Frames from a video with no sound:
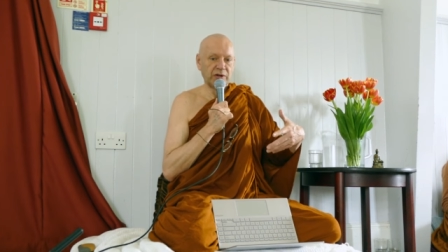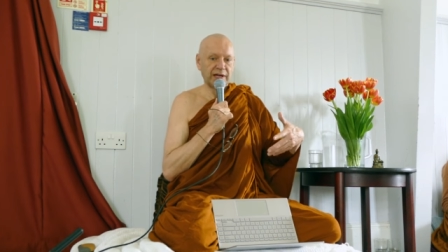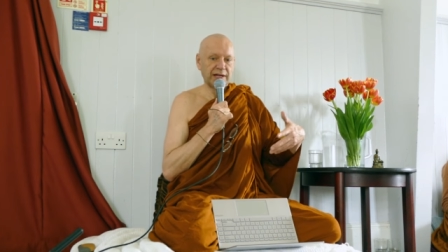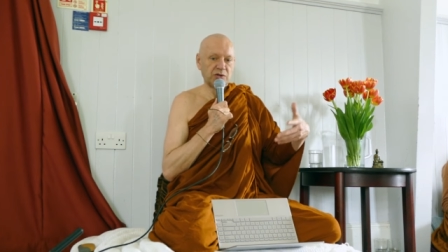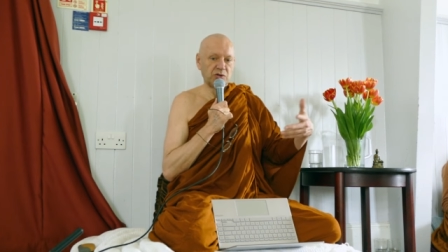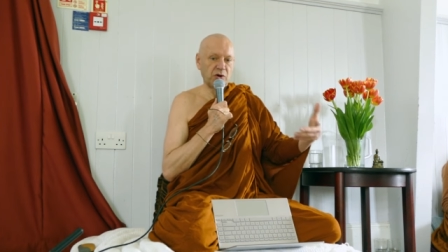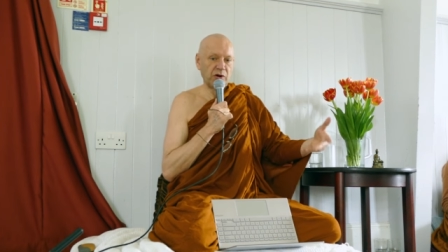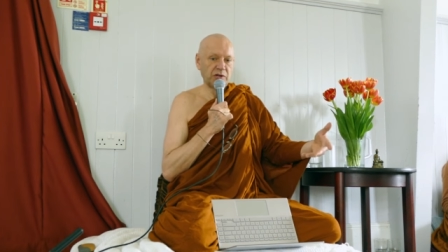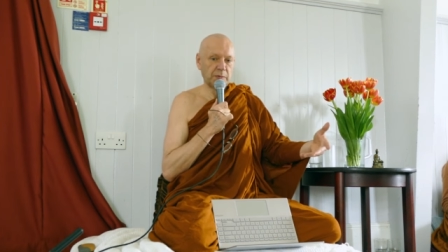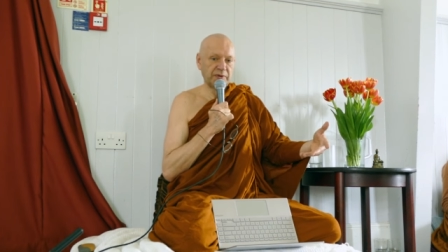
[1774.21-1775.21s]
You can
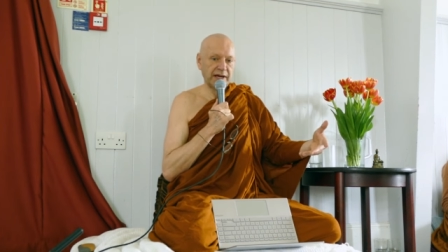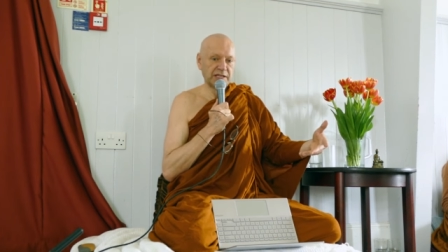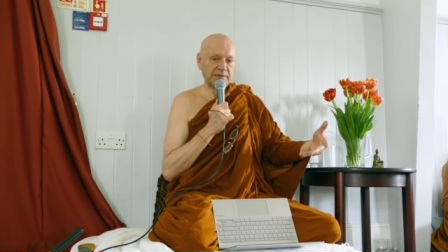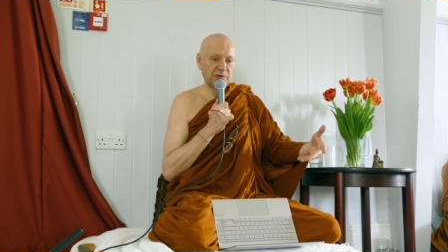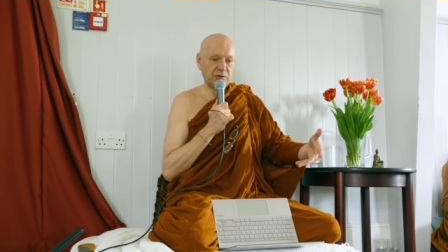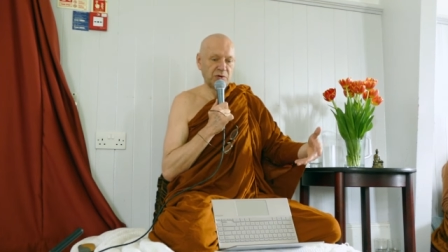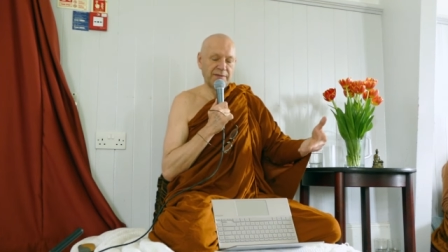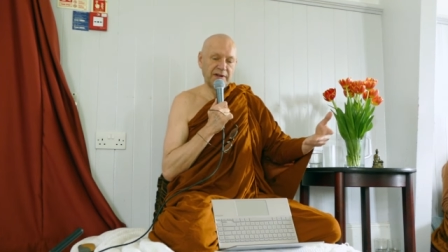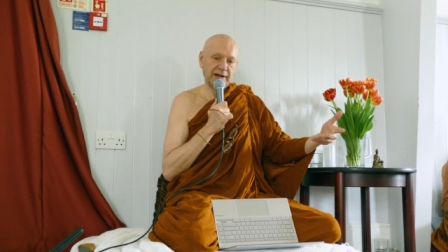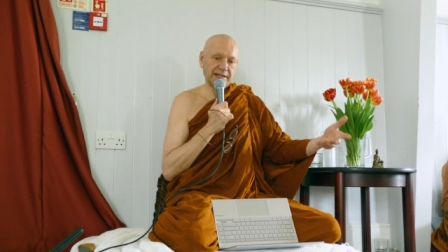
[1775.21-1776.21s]
enjoy some nice food, you
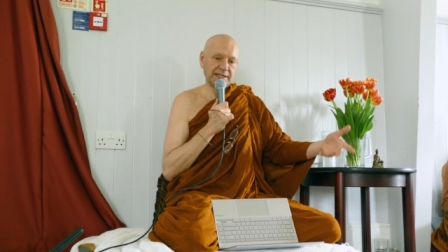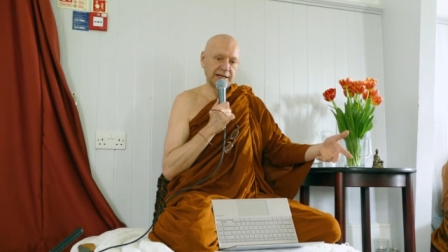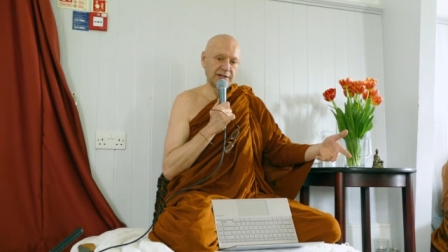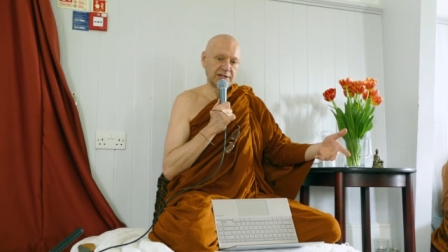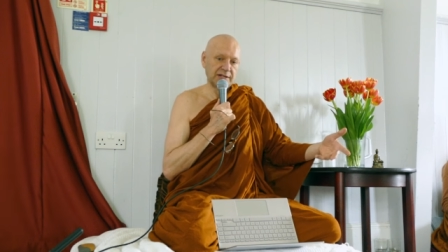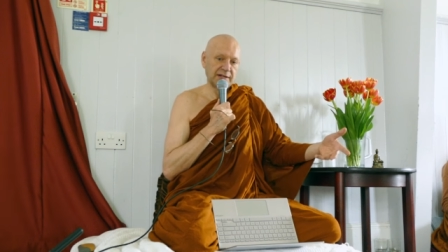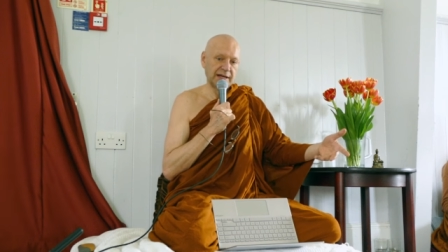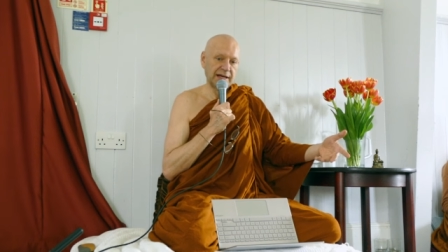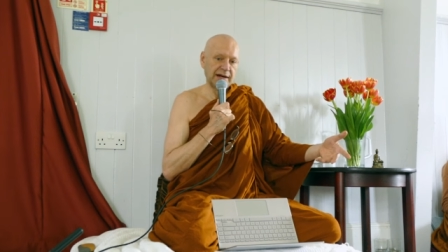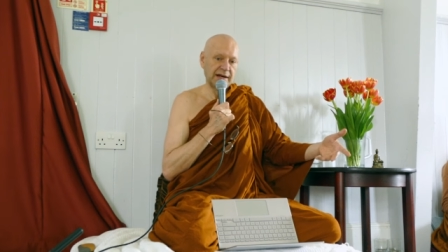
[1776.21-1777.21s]
have a nice kitchen
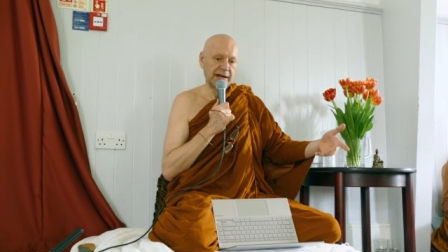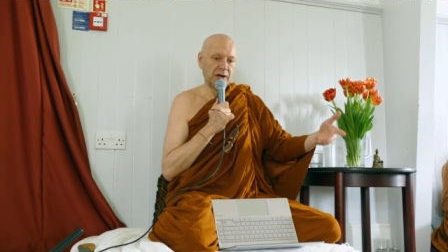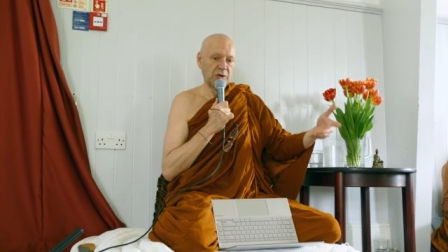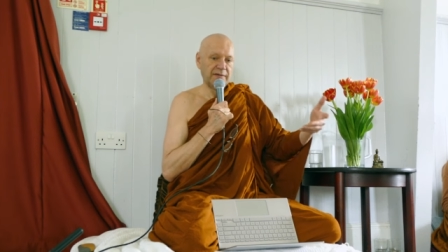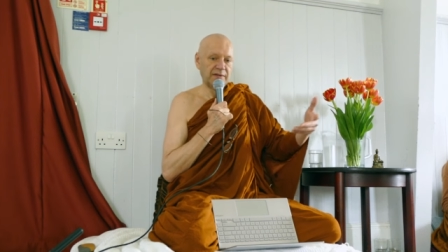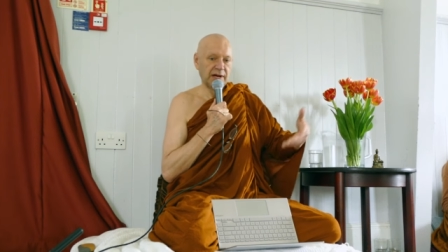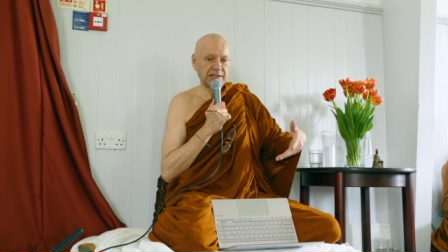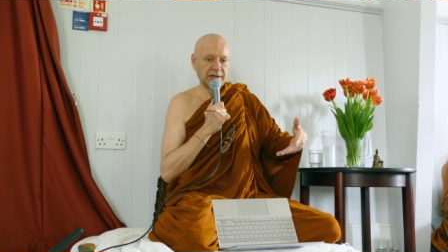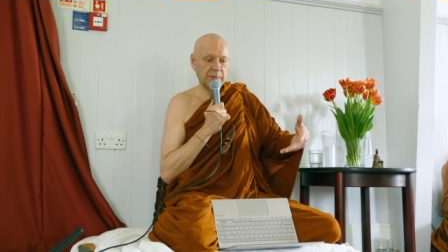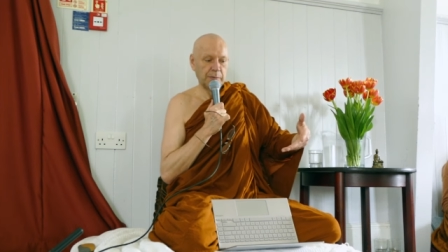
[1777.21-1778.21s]
there, you have
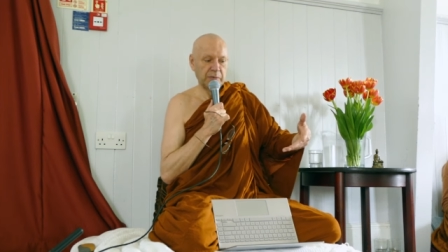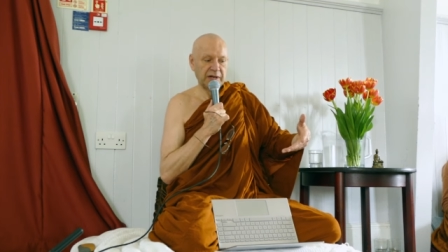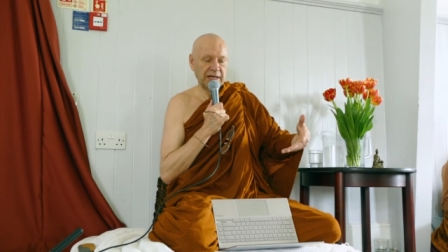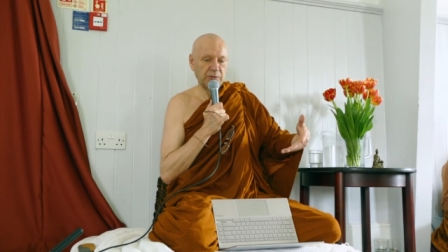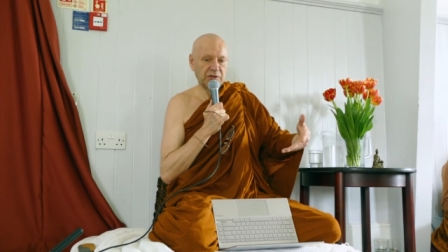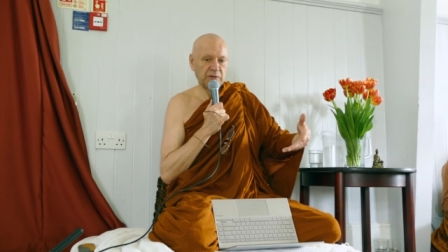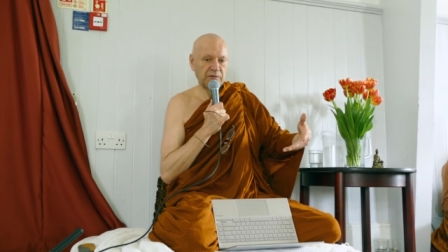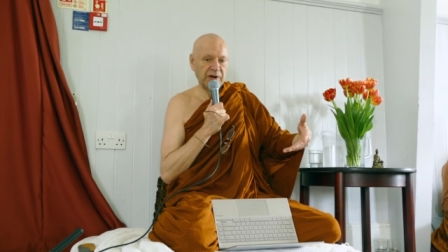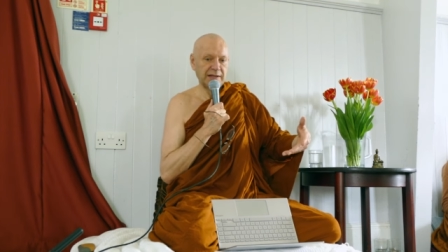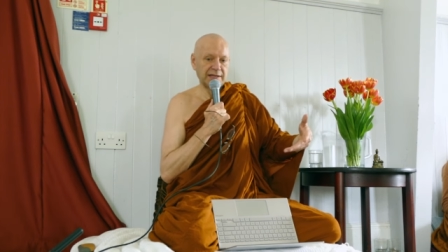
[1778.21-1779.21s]
nice company with your
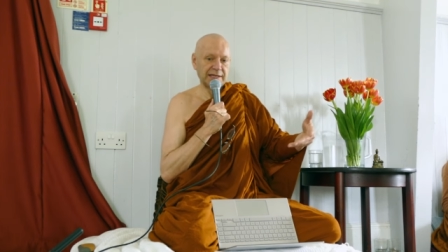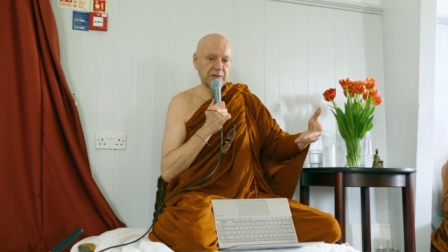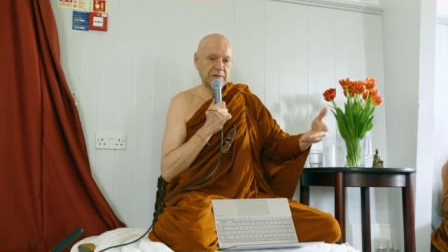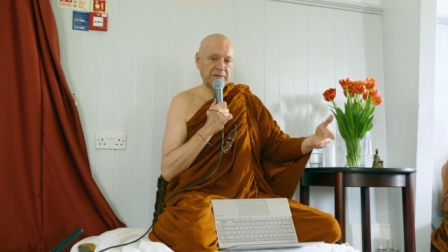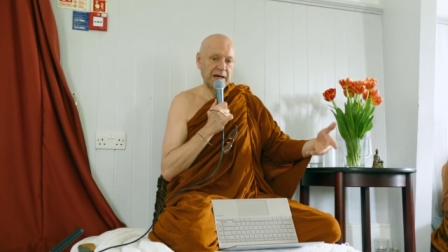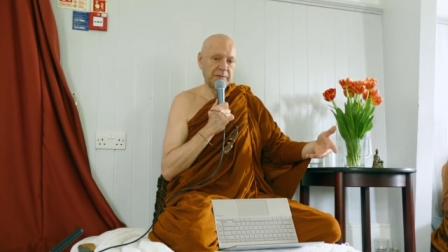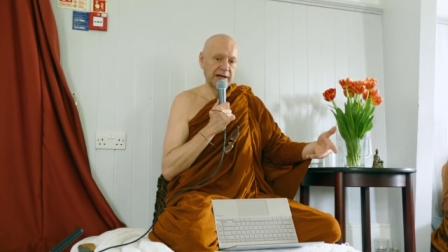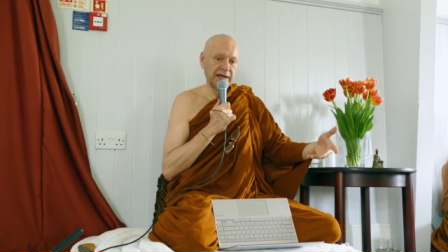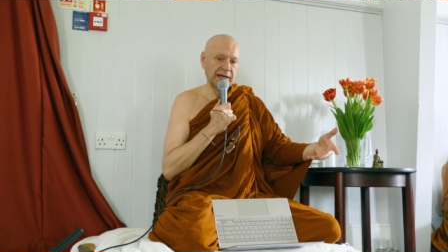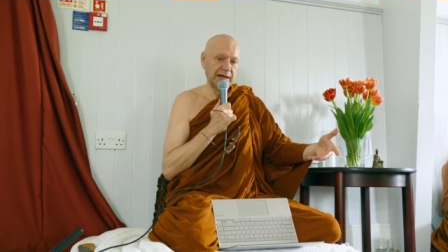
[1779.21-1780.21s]
friends and your
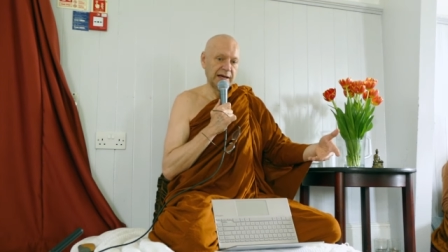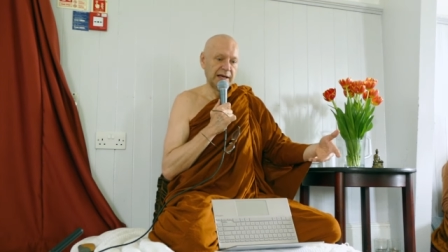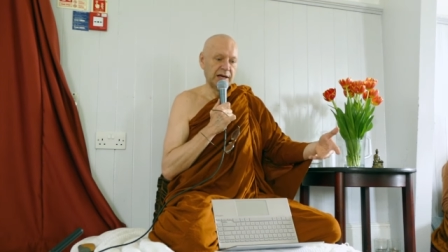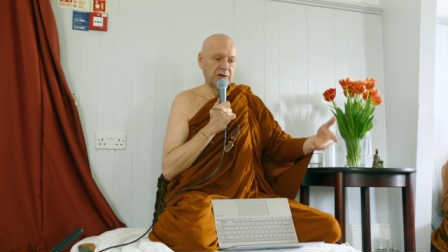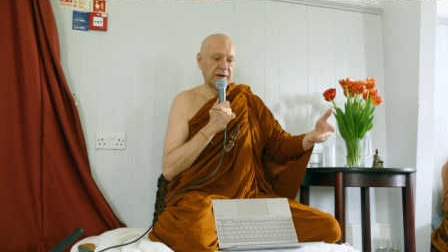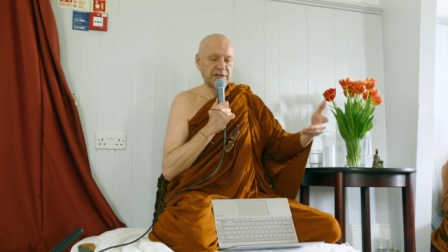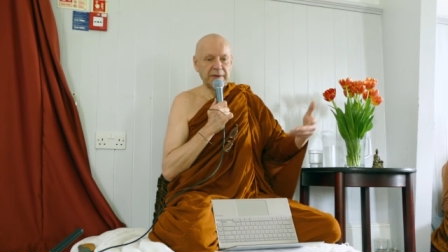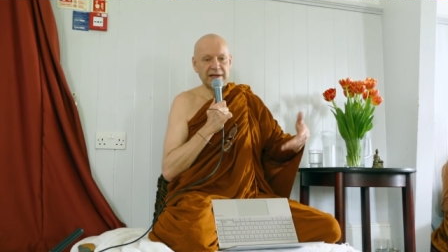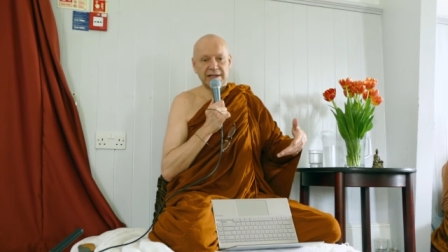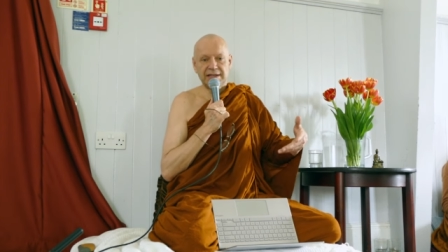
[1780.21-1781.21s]
family, uh, you have some
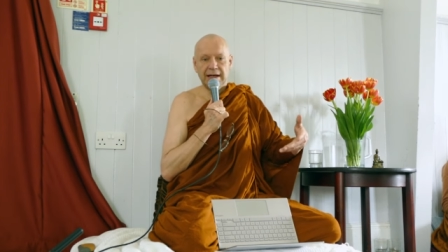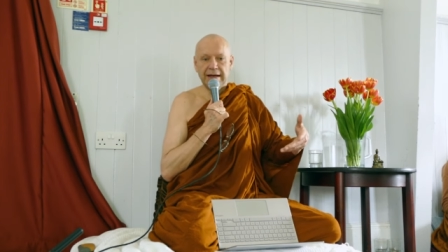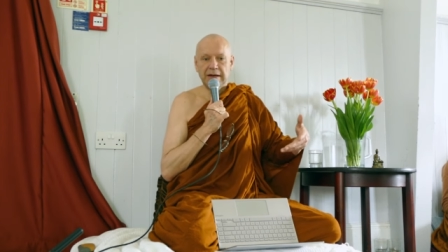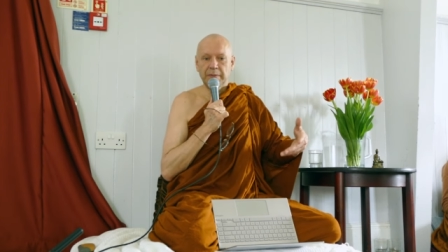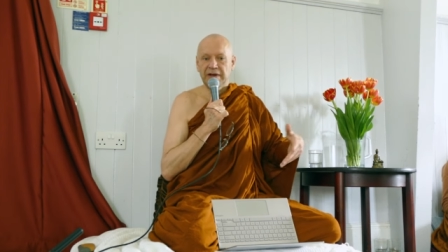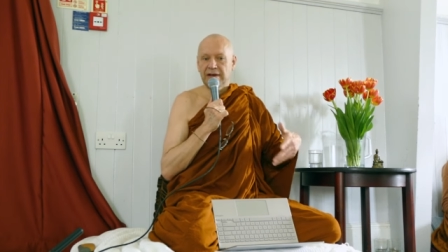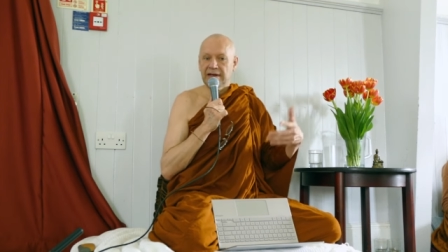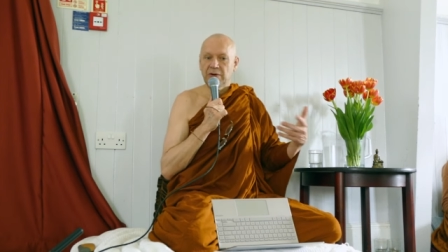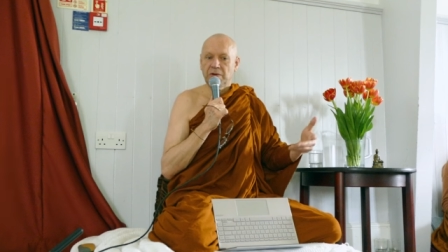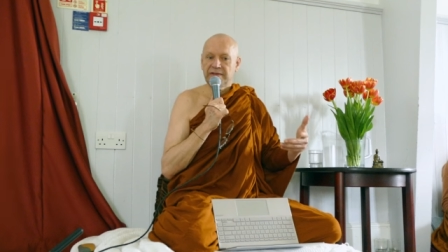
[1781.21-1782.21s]
entertainment
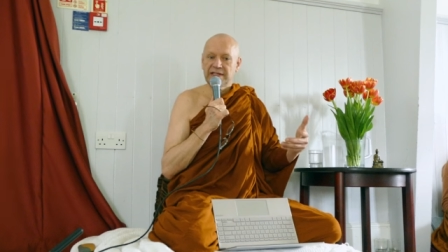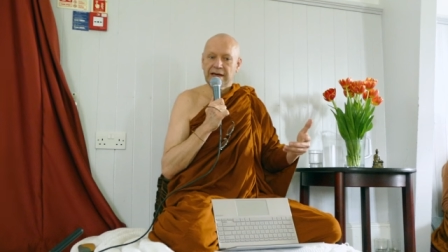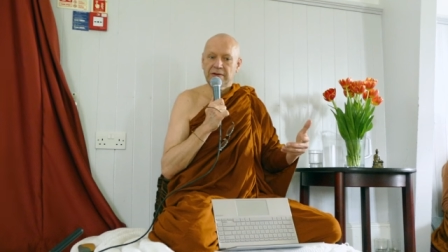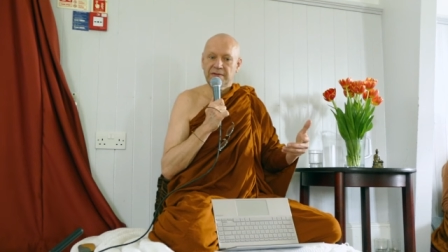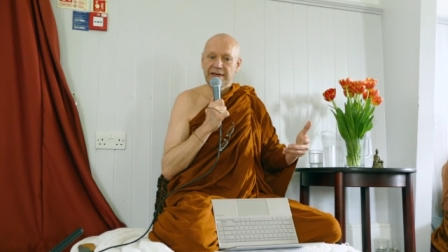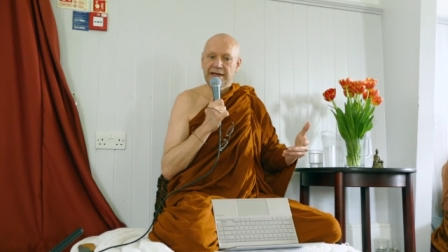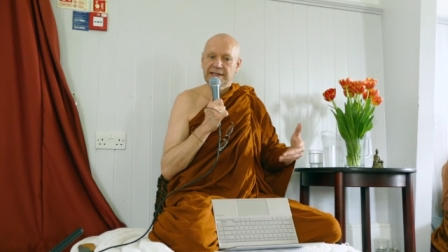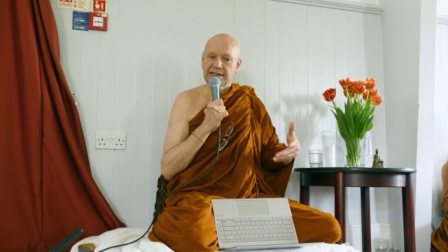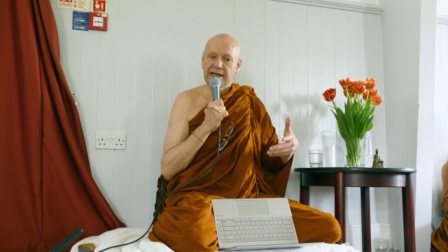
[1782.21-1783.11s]
and all these kind of things.